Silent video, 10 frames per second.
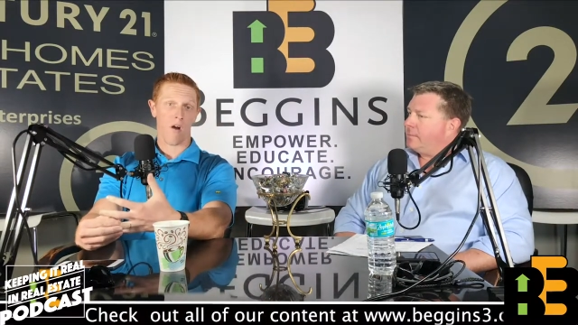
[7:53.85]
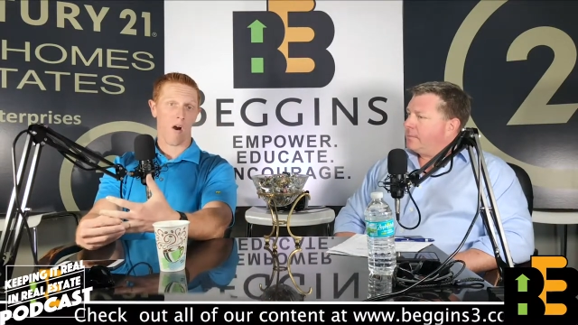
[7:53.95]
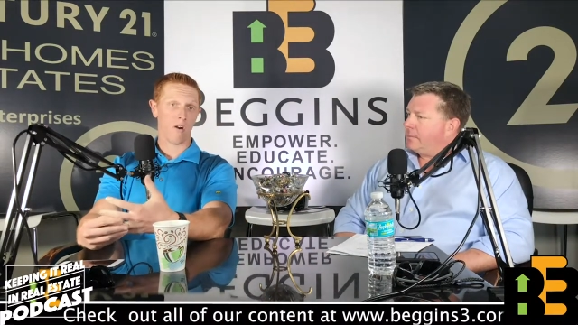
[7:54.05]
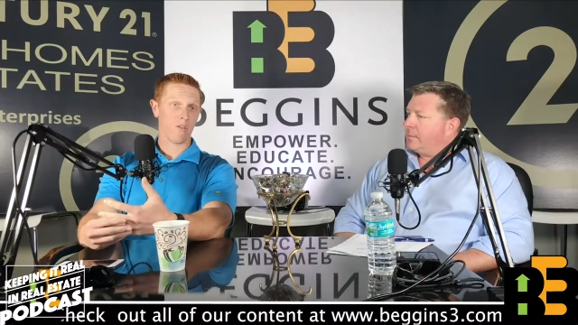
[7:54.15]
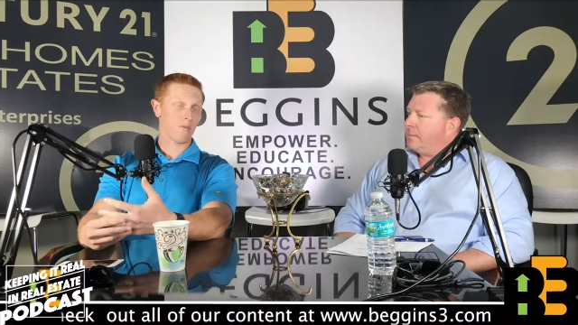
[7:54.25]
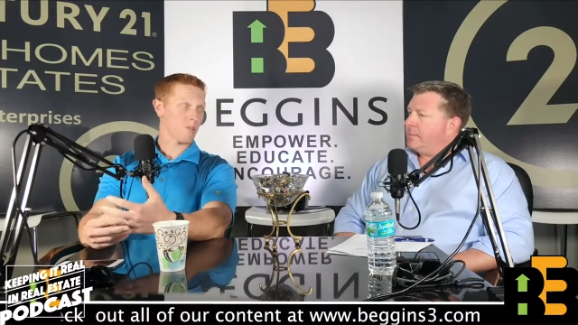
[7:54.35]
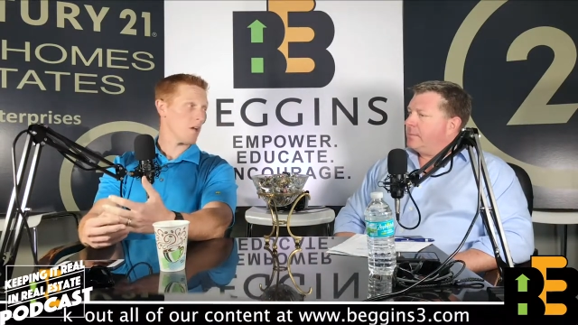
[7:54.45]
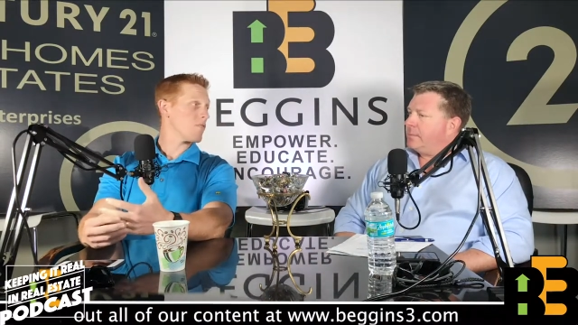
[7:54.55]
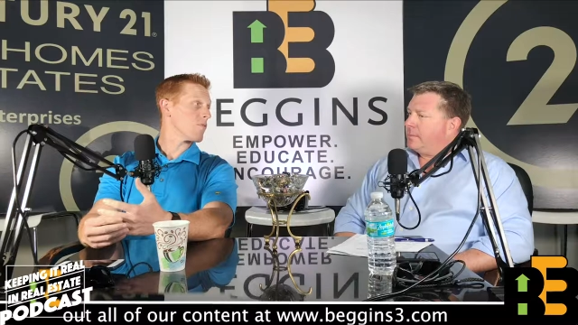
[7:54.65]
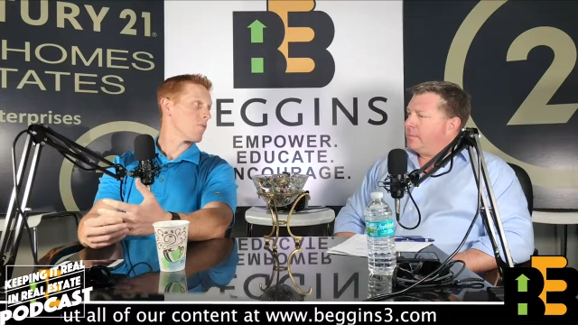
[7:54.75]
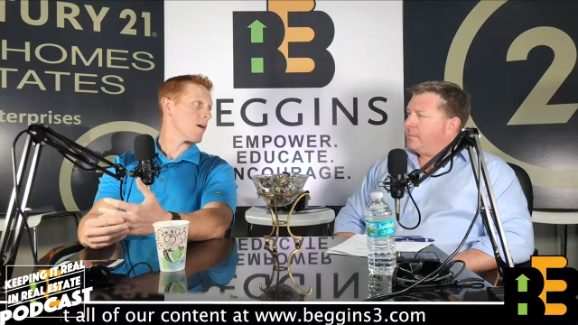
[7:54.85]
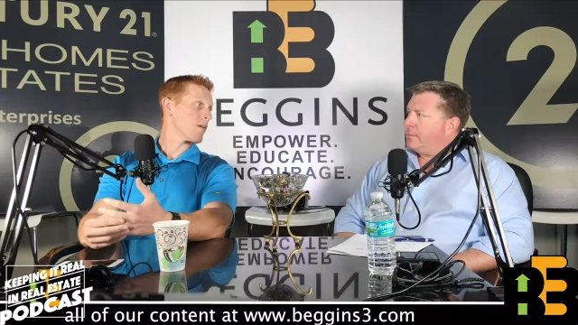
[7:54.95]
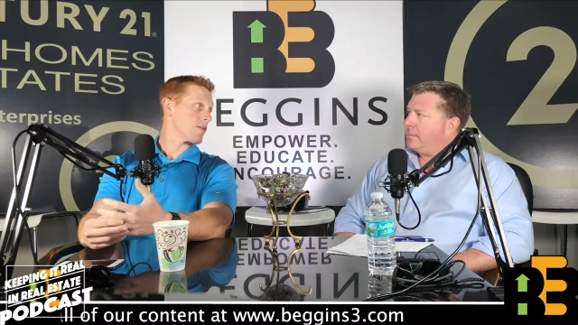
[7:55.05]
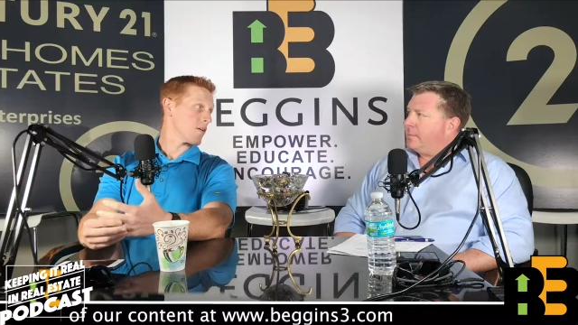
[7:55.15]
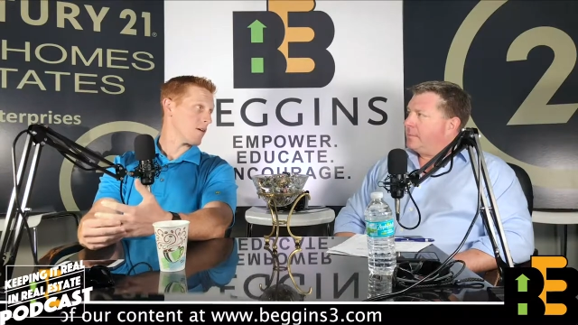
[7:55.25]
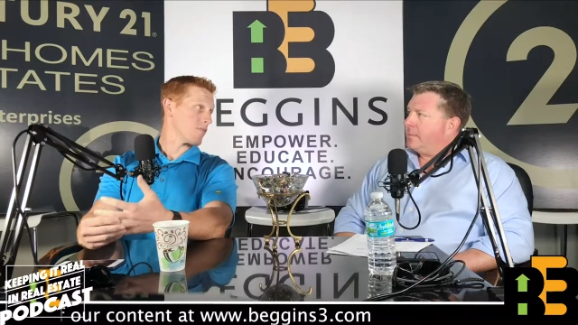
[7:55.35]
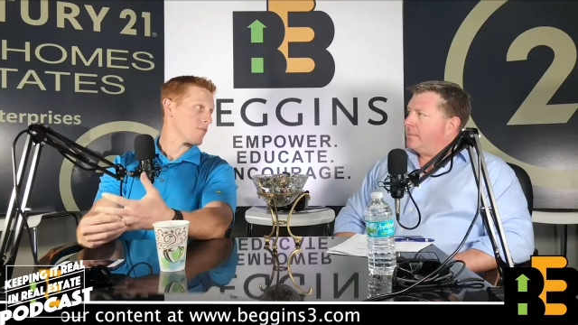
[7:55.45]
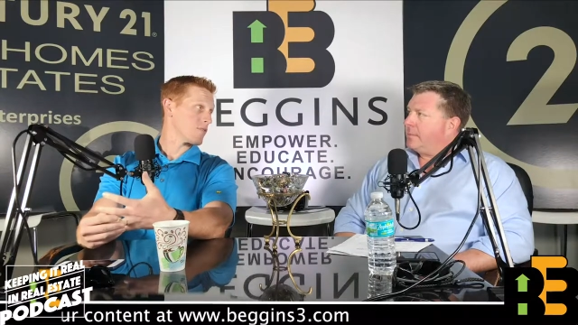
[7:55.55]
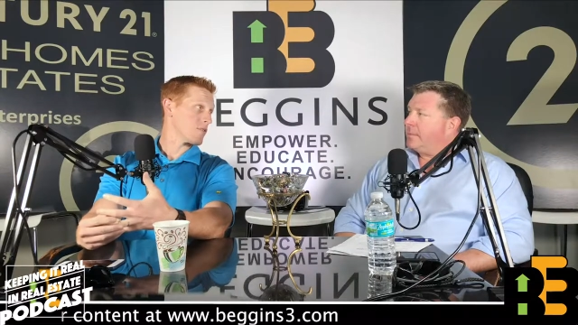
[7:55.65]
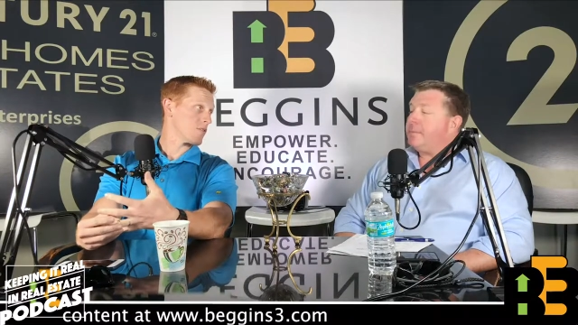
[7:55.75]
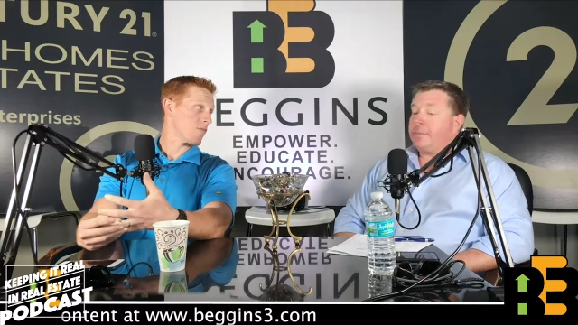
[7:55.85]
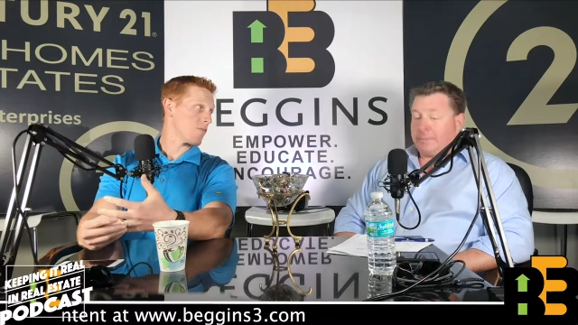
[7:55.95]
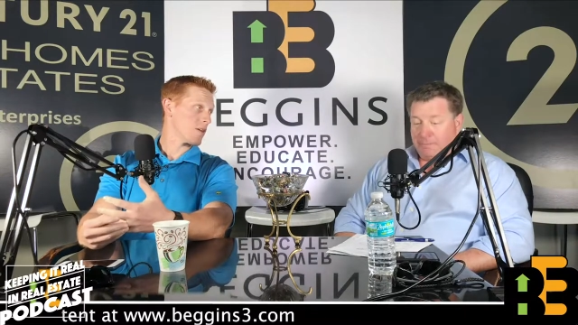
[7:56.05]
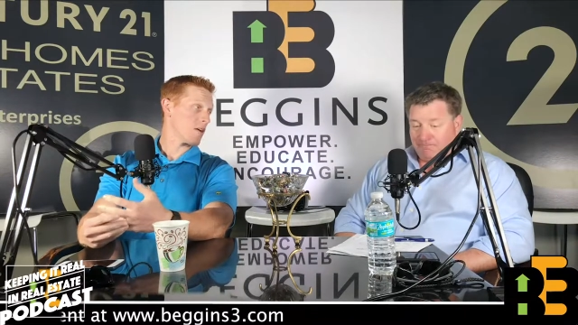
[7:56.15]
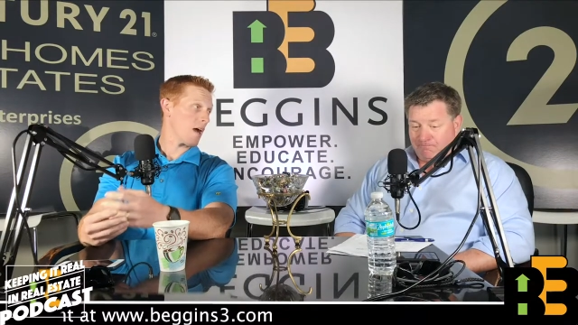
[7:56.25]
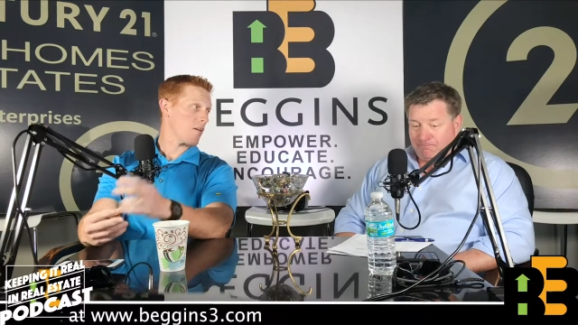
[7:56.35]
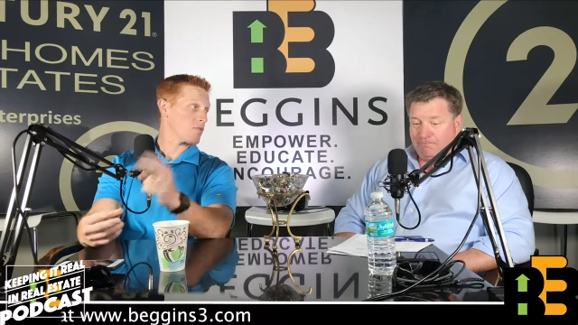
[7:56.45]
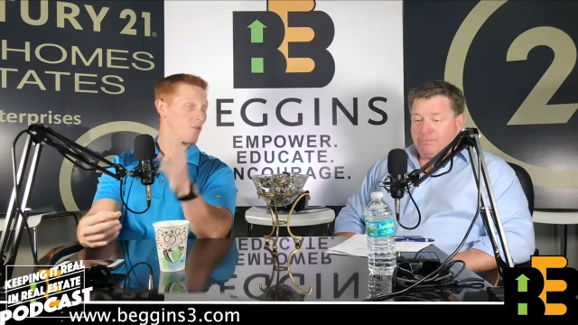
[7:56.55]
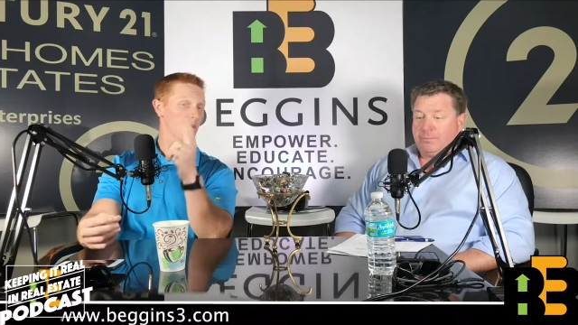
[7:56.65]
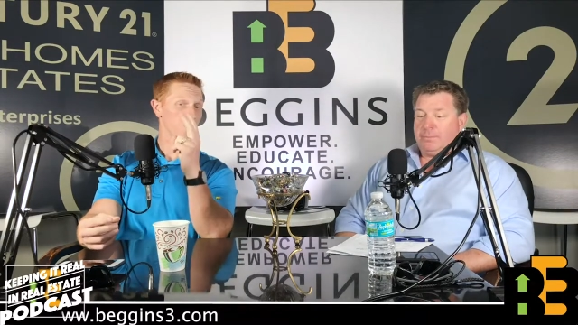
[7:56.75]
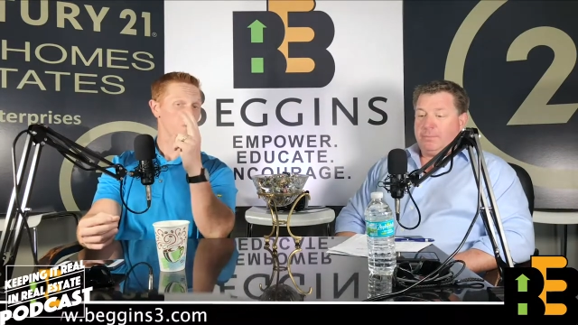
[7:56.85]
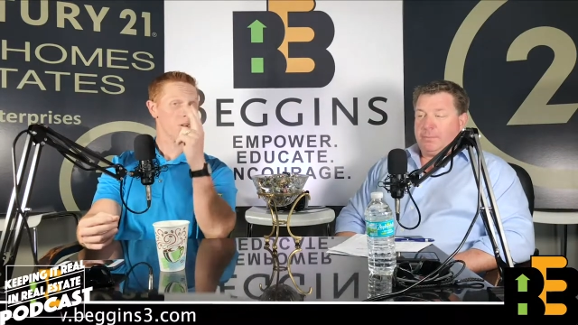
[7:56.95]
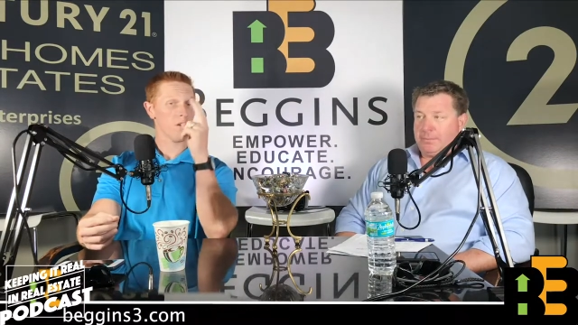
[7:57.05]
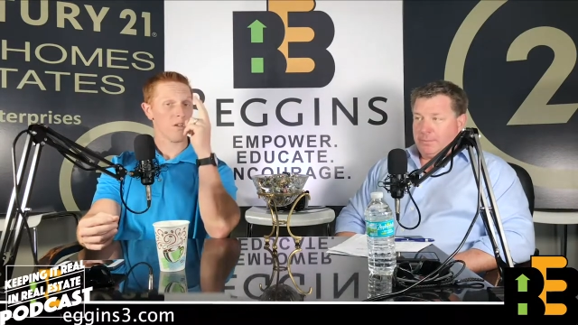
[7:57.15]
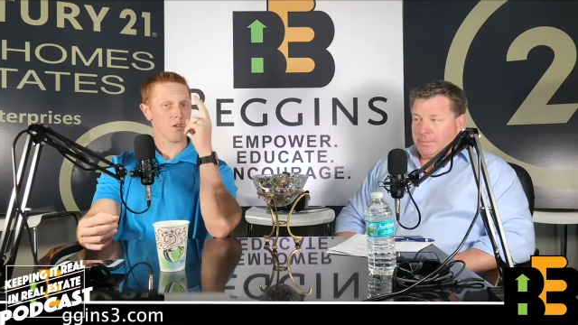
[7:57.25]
Speaker 1: are you self-aware enough to figure out two